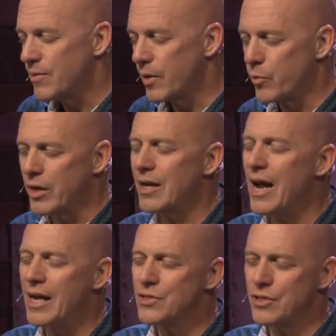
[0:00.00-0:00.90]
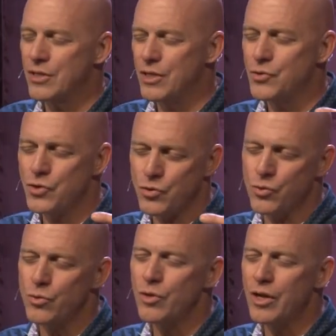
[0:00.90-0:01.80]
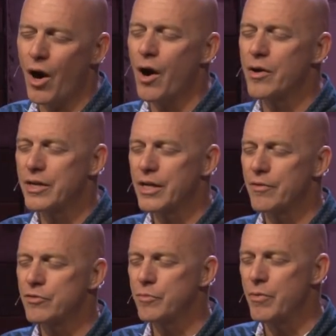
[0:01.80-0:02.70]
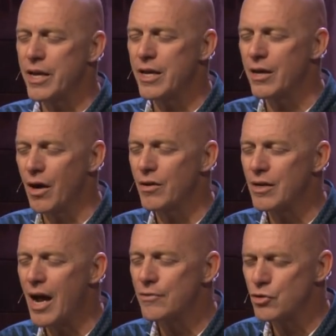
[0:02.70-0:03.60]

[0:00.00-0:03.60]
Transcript: we realize that these truly are a gift to making our lives